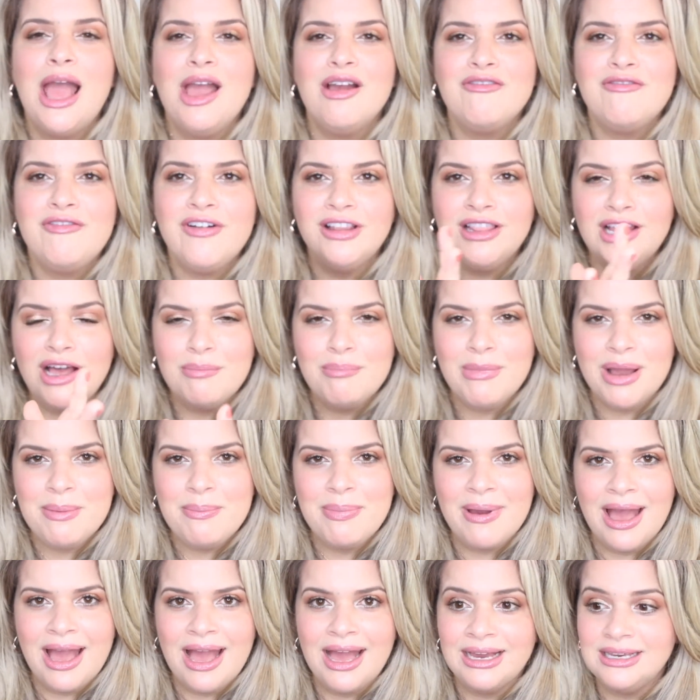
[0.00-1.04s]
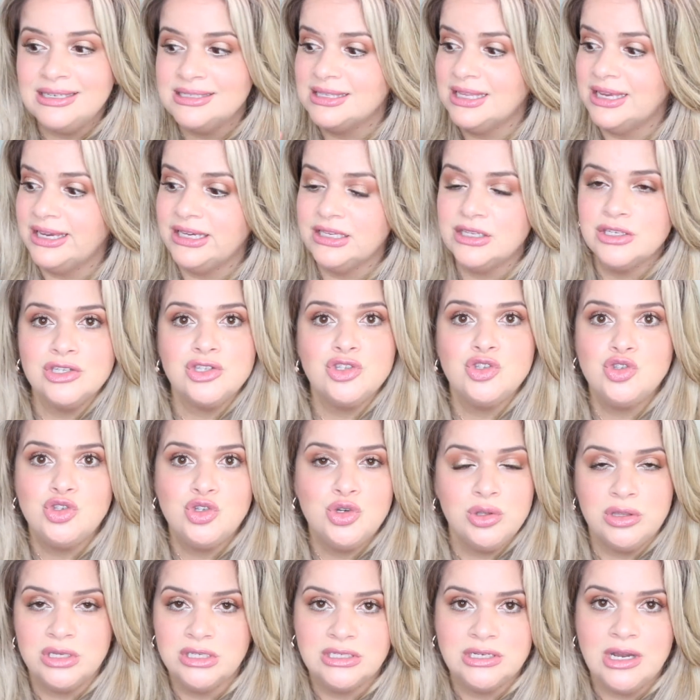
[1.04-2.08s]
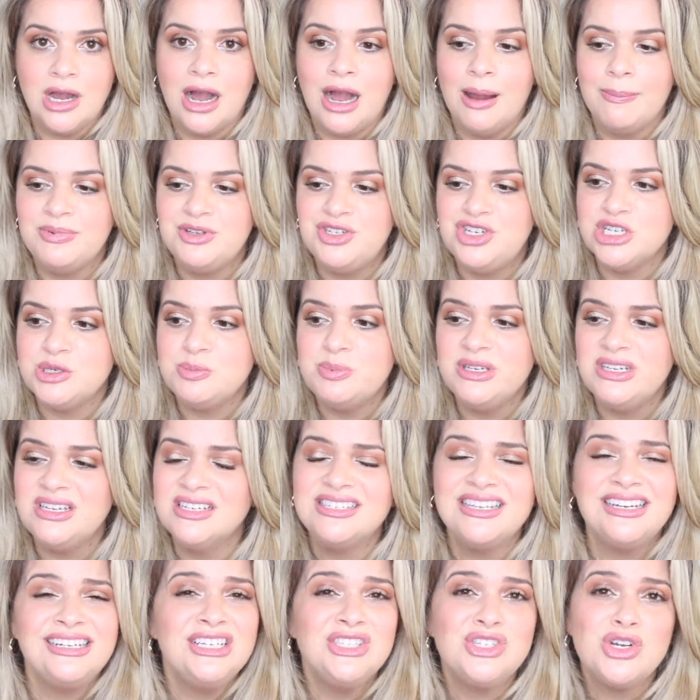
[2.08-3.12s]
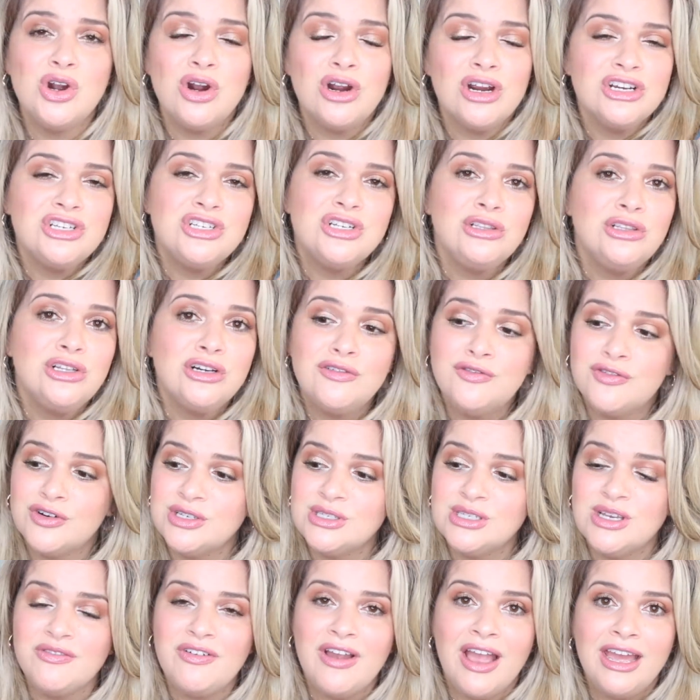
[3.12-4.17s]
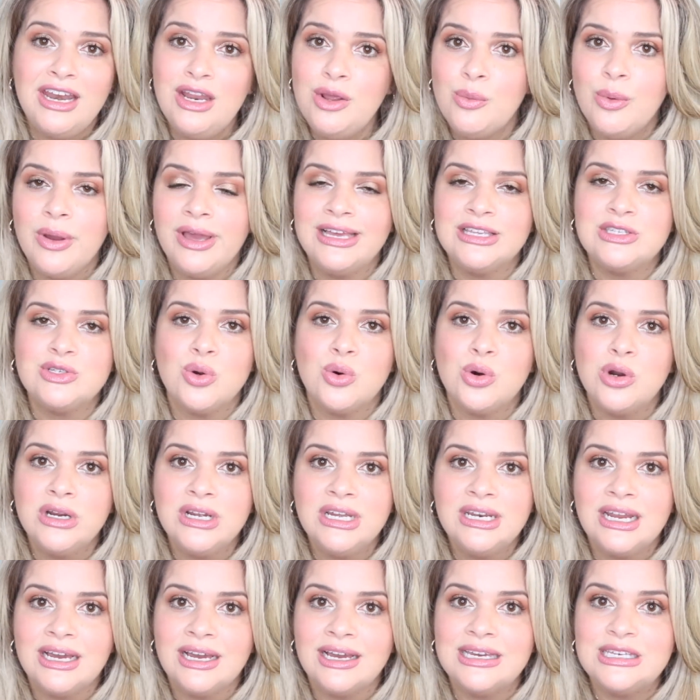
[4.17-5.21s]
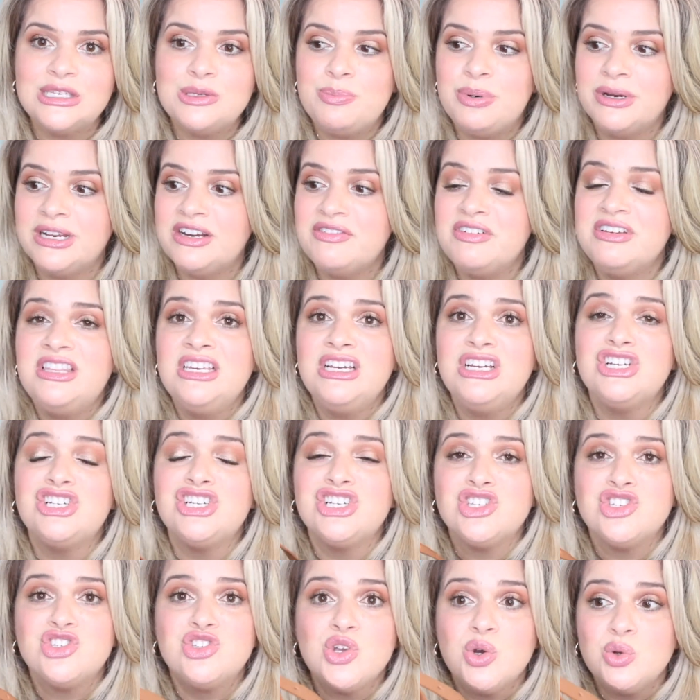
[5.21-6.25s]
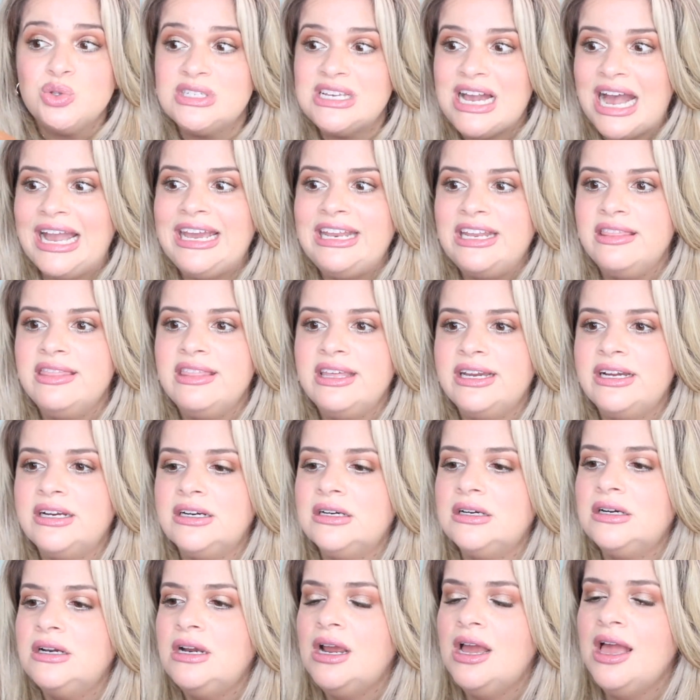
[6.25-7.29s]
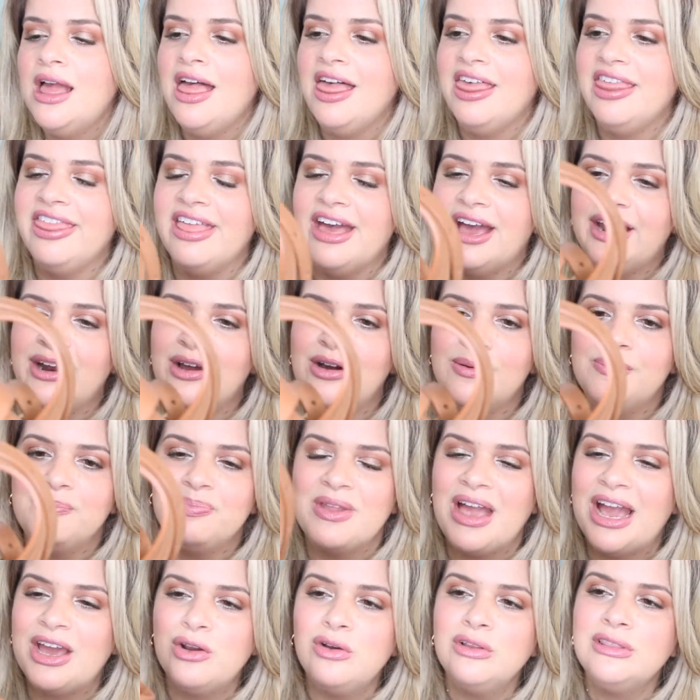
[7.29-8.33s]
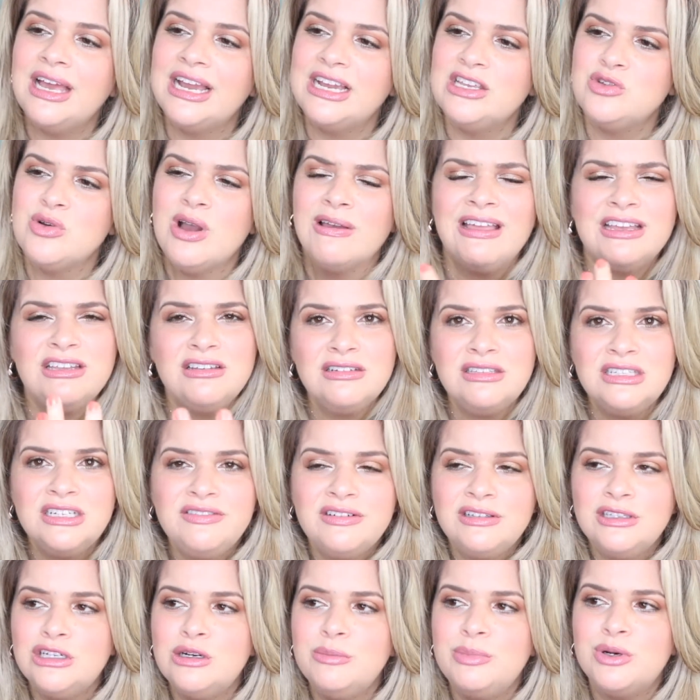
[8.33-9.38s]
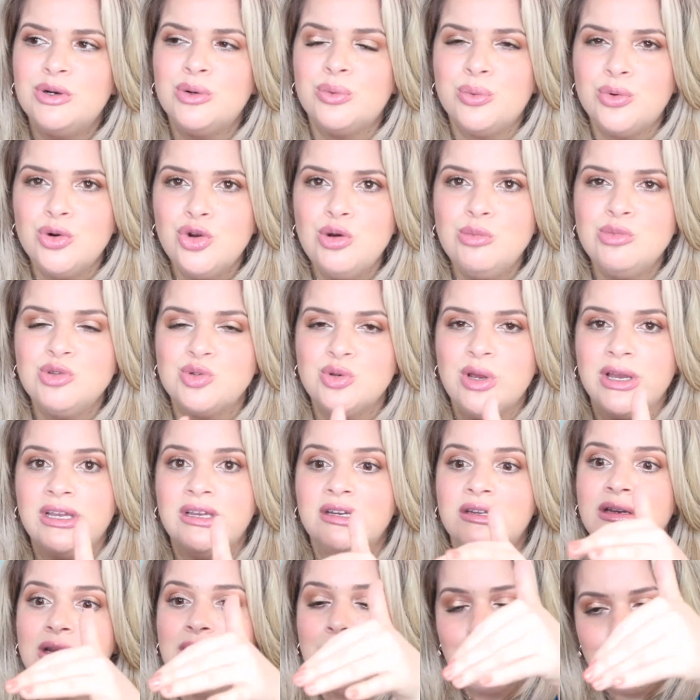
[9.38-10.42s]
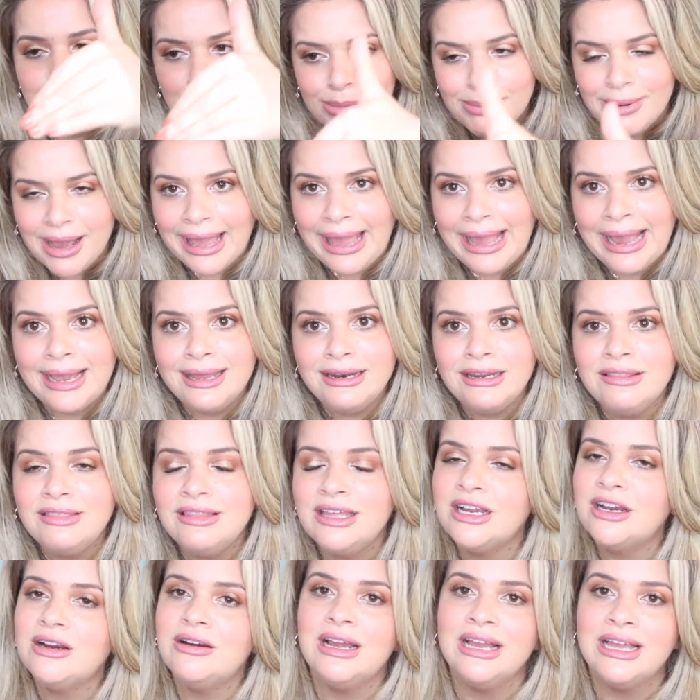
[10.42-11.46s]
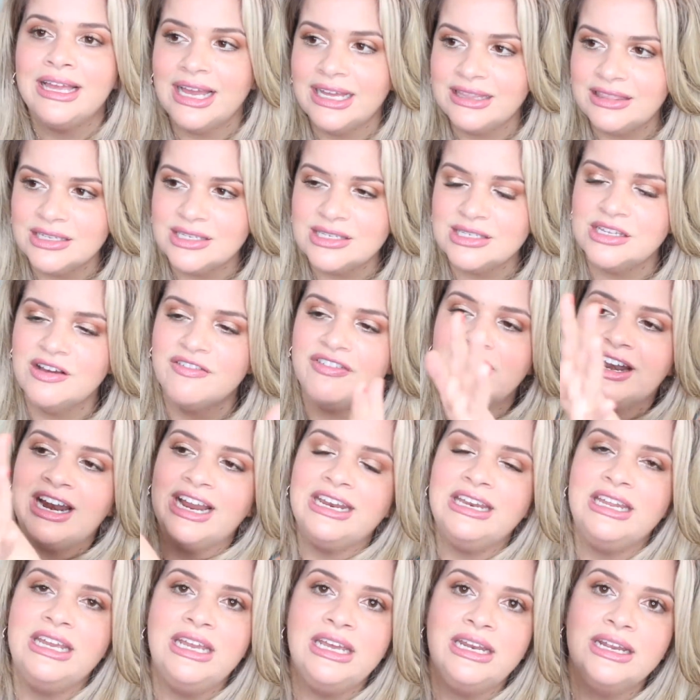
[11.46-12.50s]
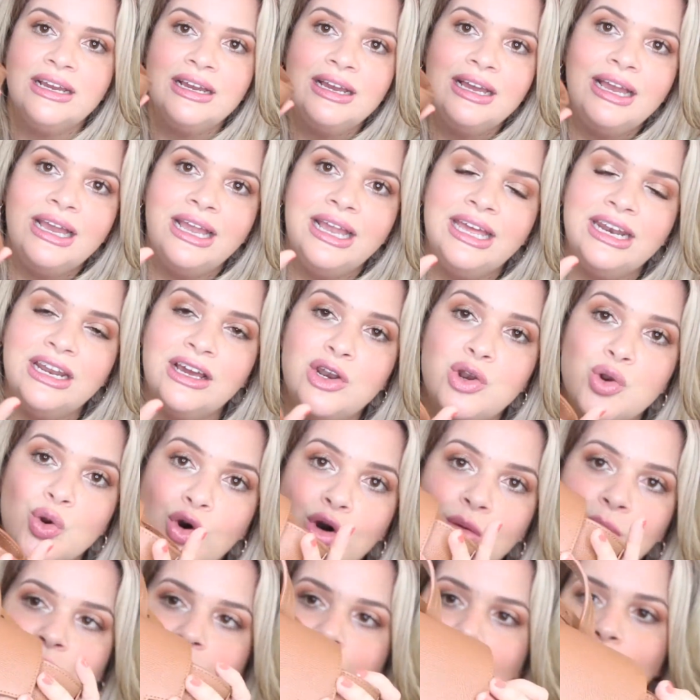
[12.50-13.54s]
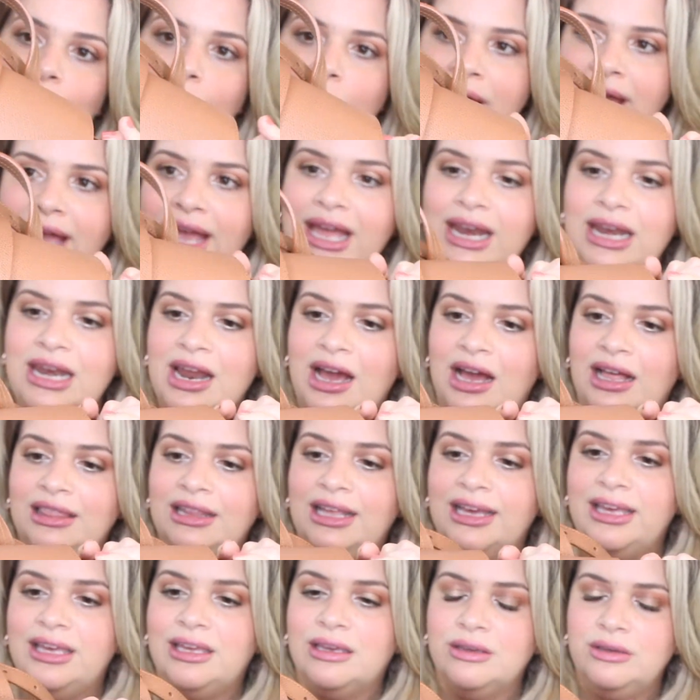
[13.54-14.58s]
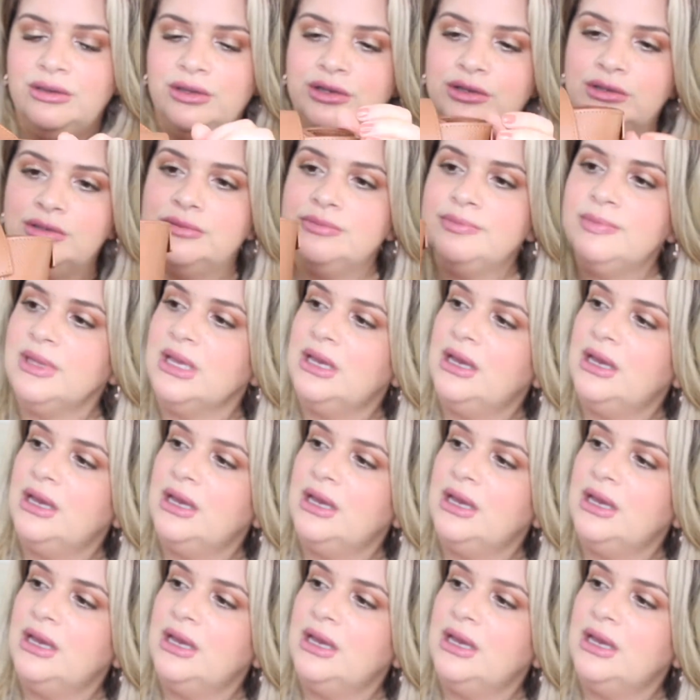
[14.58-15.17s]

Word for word: fill up my bags like to the top just because then it's hard to look for stuff anyway it's organized but everything is just so tight in there that um I don't like to I like to leave a little bit of room so I can put my hand in there and get the stuff that I need in a normal way not like you know